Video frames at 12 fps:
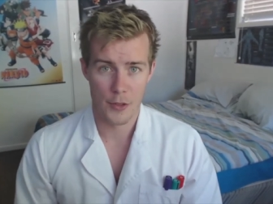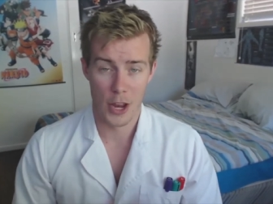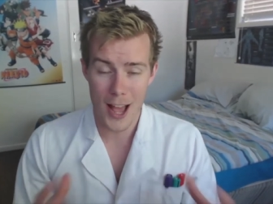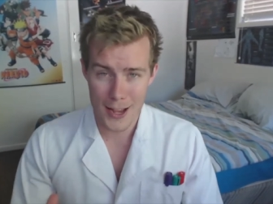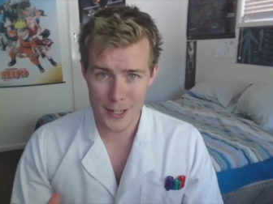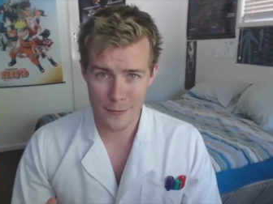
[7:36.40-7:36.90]

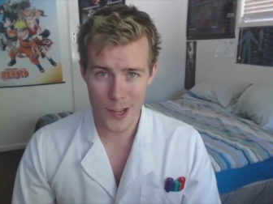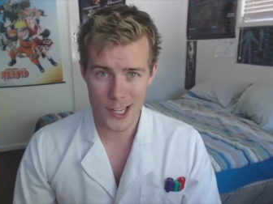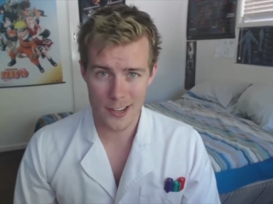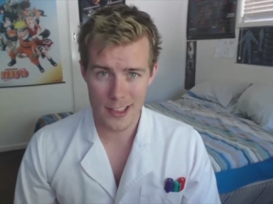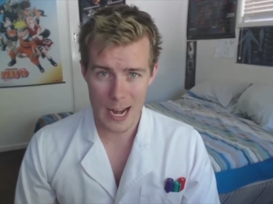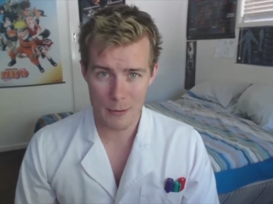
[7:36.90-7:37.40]
The last
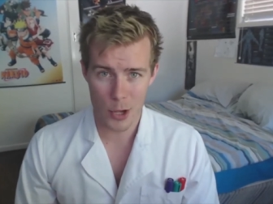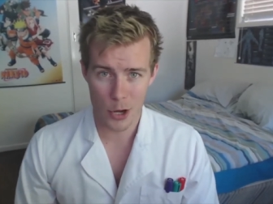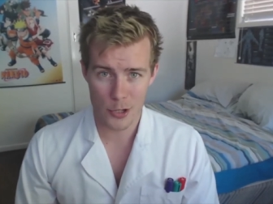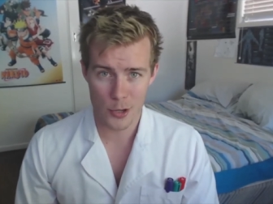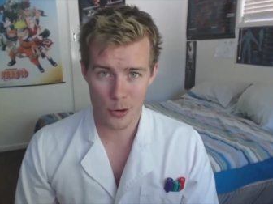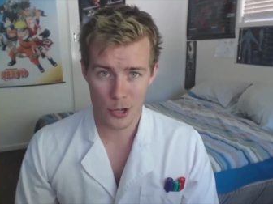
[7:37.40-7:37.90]
invention that I'm
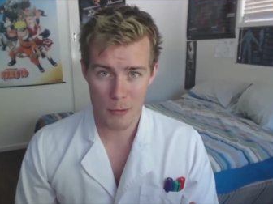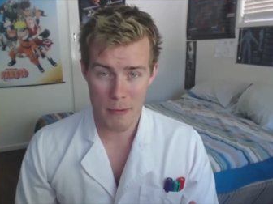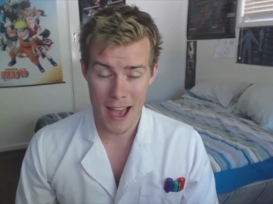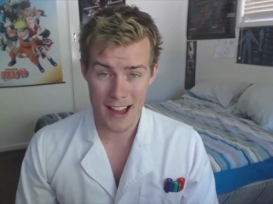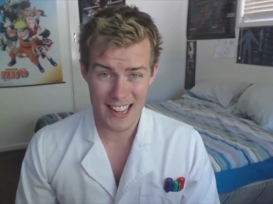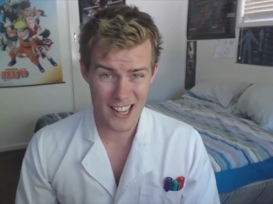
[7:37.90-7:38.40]
going to talk
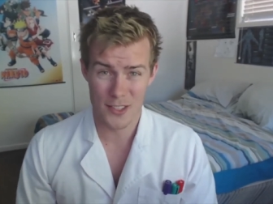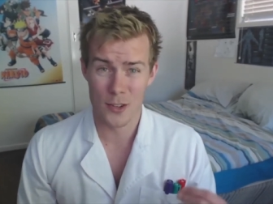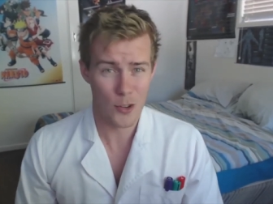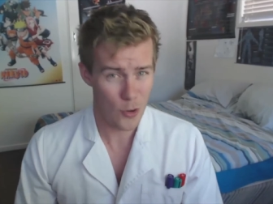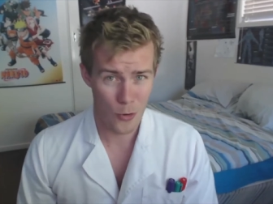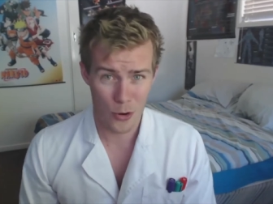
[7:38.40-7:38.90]
about
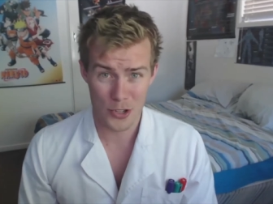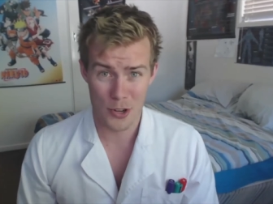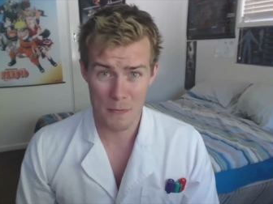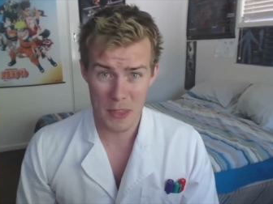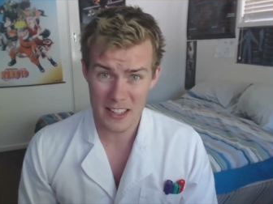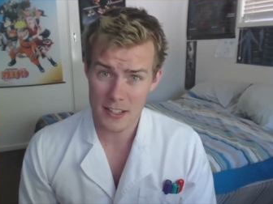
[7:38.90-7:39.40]
is
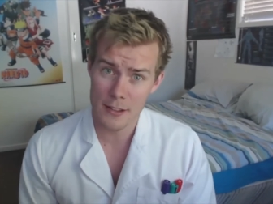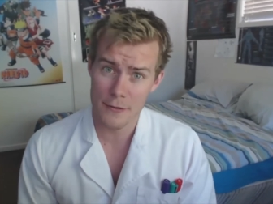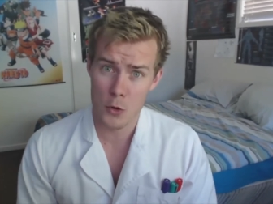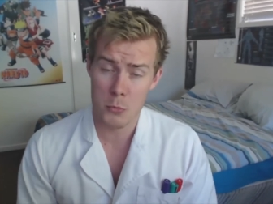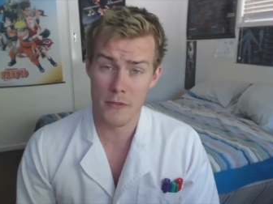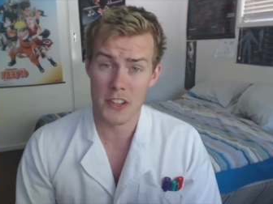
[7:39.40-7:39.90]
awesome. It's in the
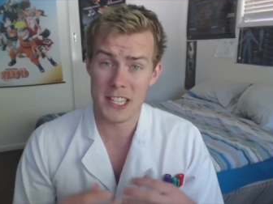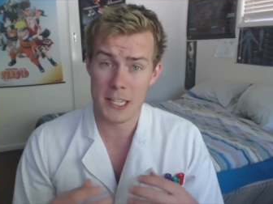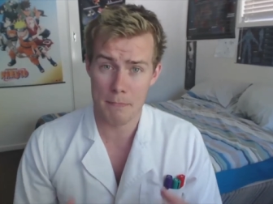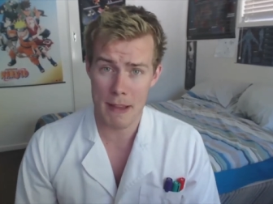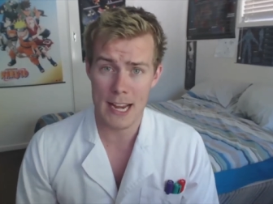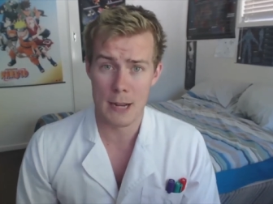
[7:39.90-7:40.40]
form of a
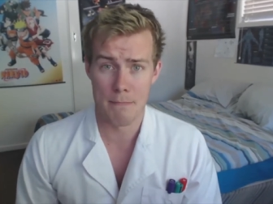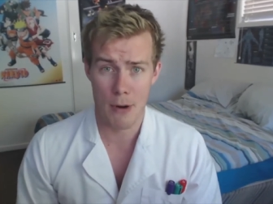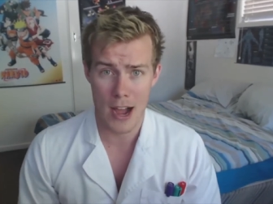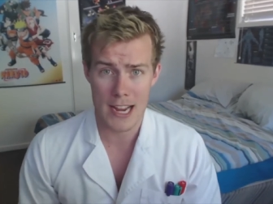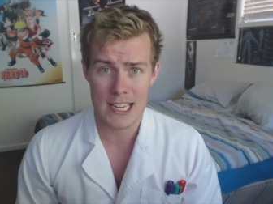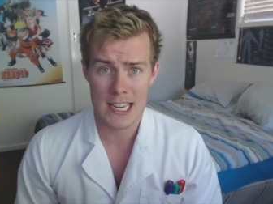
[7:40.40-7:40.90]
speeder
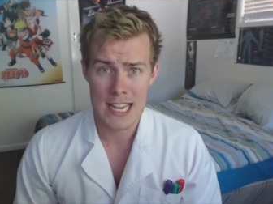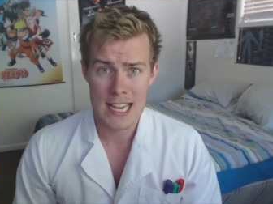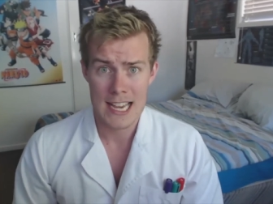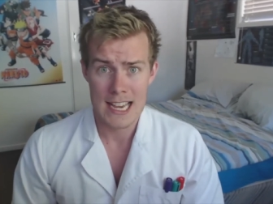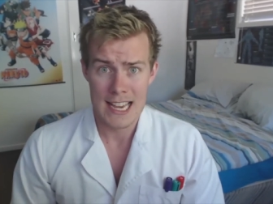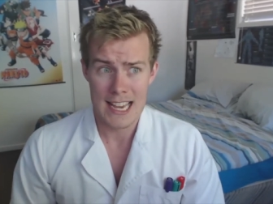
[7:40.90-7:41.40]
bike,
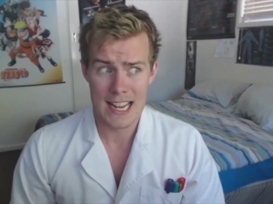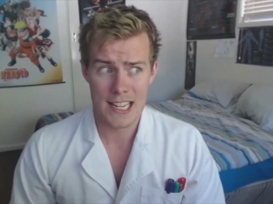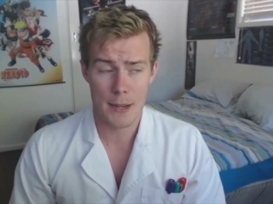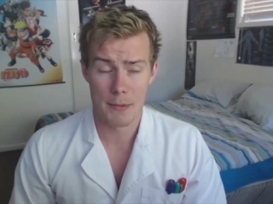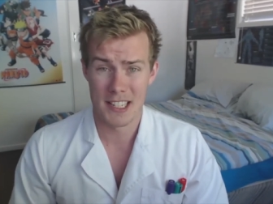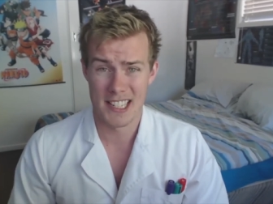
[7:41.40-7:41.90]

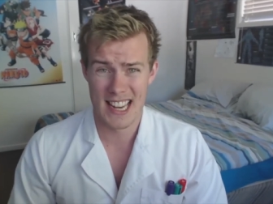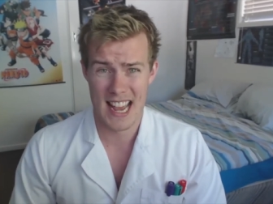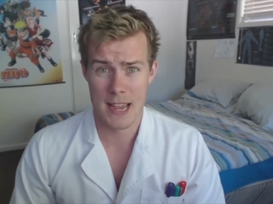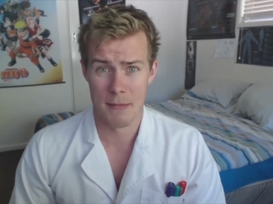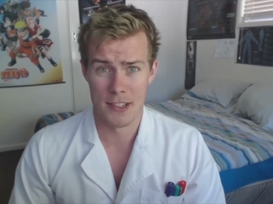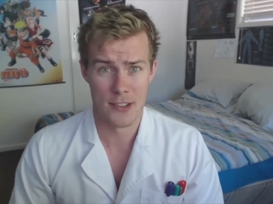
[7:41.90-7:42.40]
except its
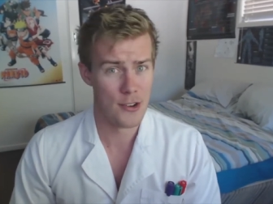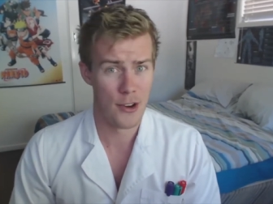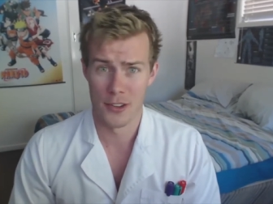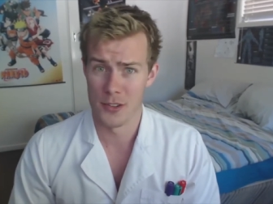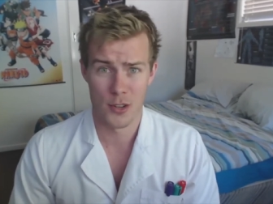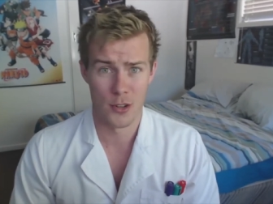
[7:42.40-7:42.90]
name is
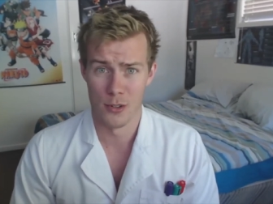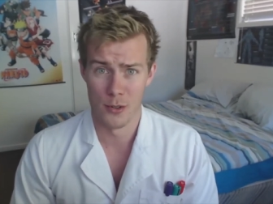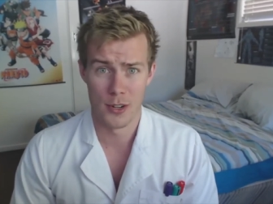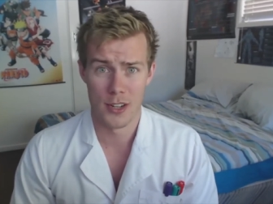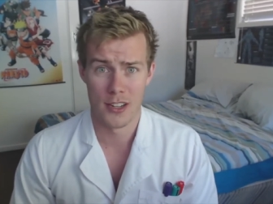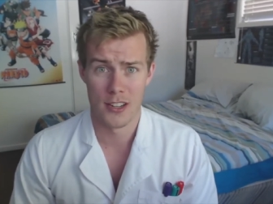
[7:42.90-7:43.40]
not as
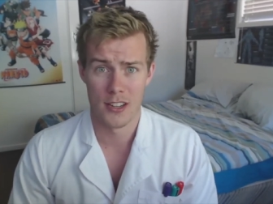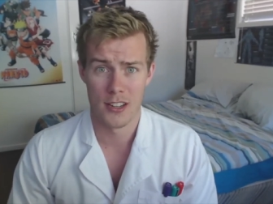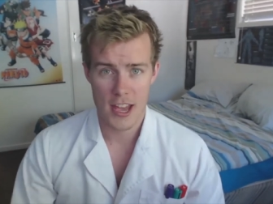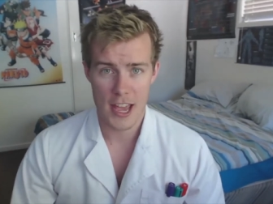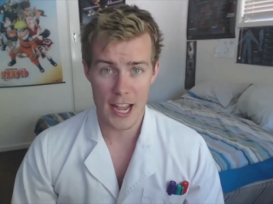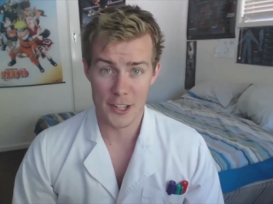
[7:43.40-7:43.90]
cool.
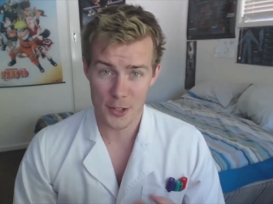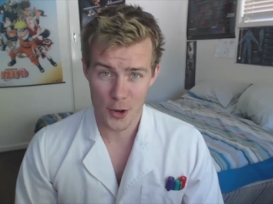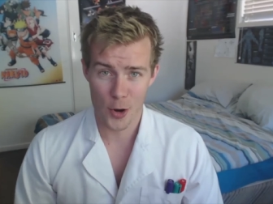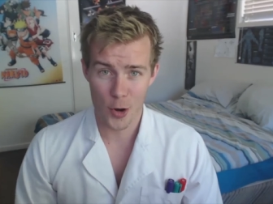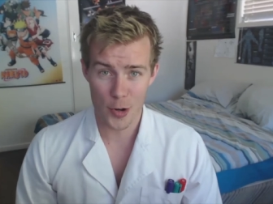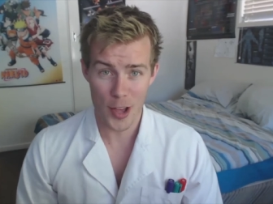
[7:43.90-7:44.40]
It's
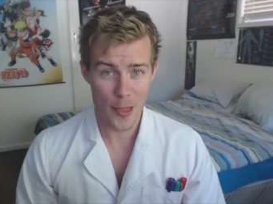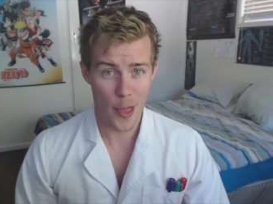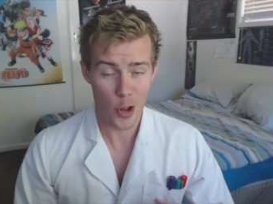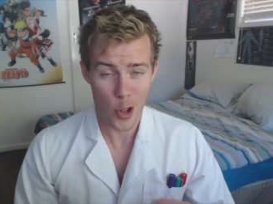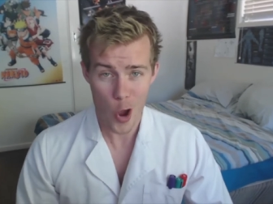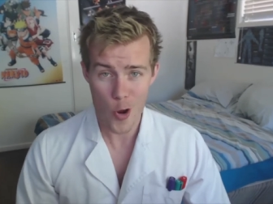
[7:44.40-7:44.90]
called
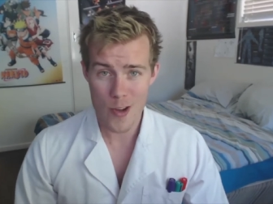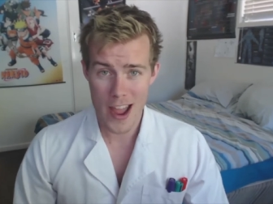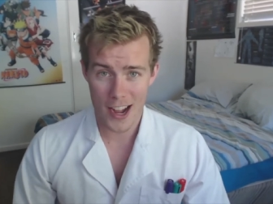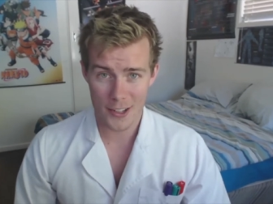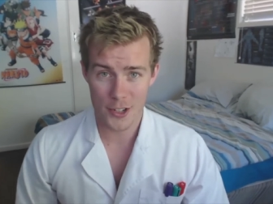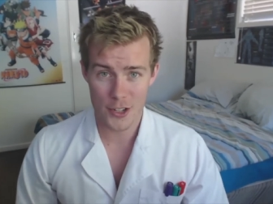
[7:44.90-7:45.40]
the Low
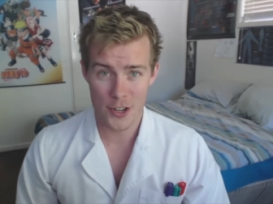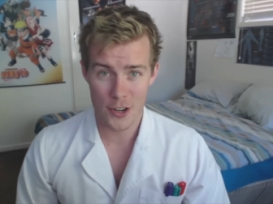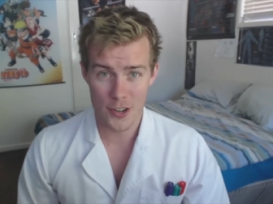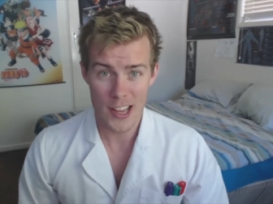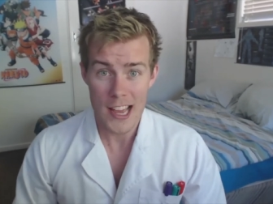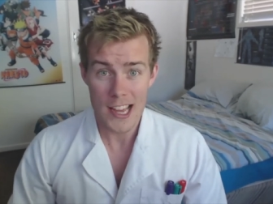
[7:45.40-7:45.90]

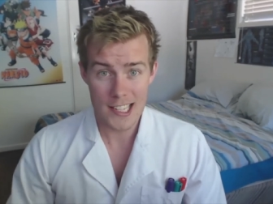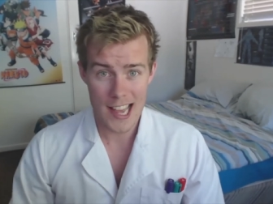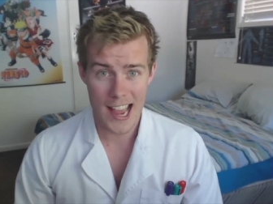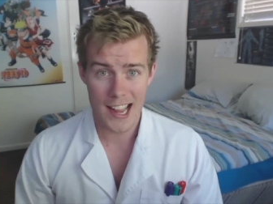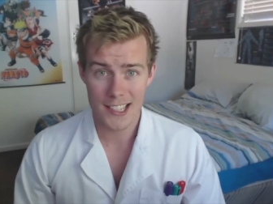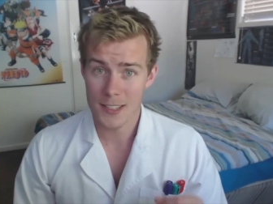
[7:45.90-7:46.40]
Altitude
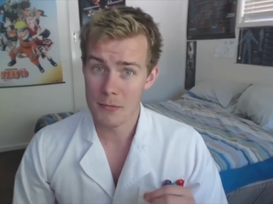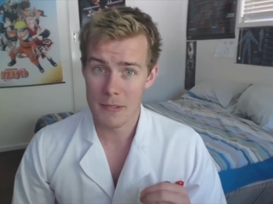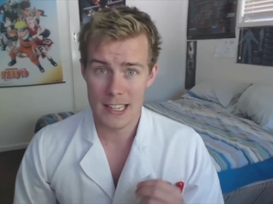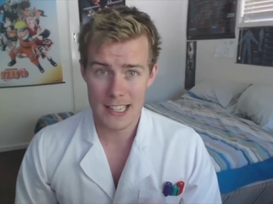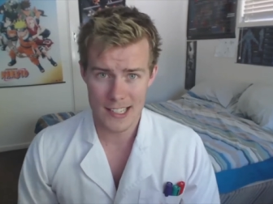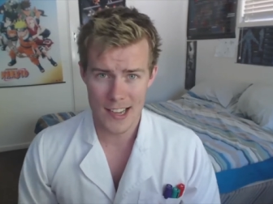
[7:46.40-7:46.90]

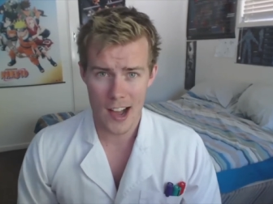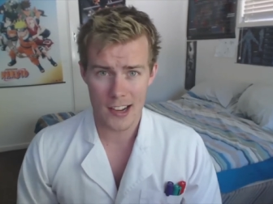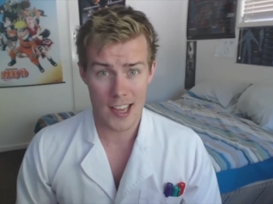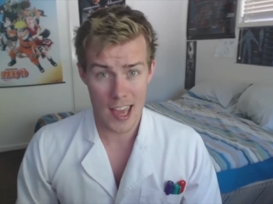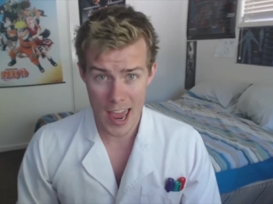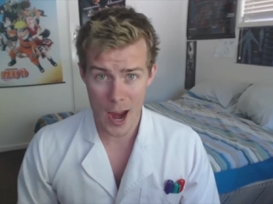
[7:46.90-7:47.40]
Tandem
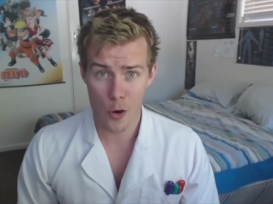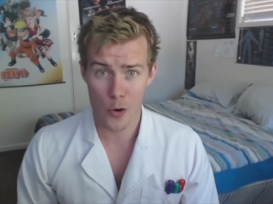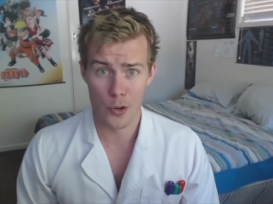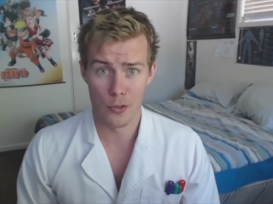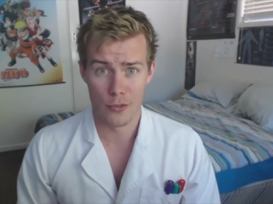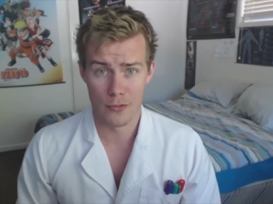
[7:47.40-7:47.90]
Duck
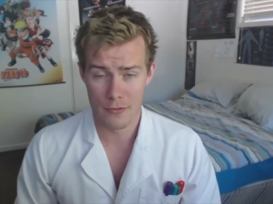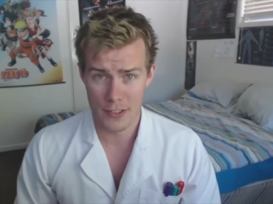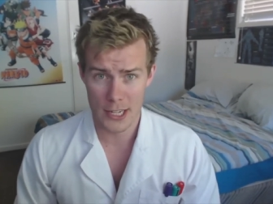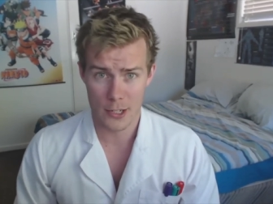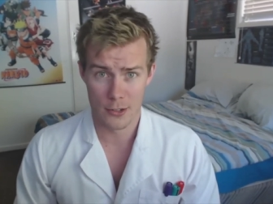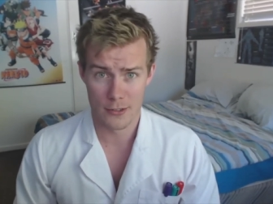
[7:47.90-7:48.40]
Aerial
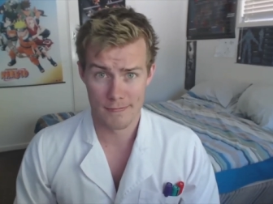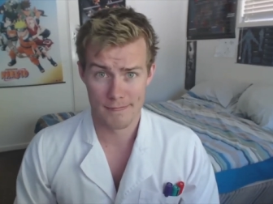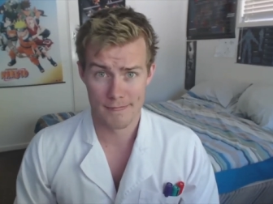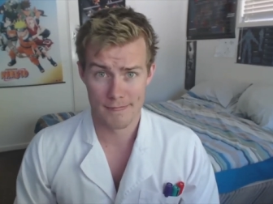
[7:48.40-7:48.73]
Vehicle.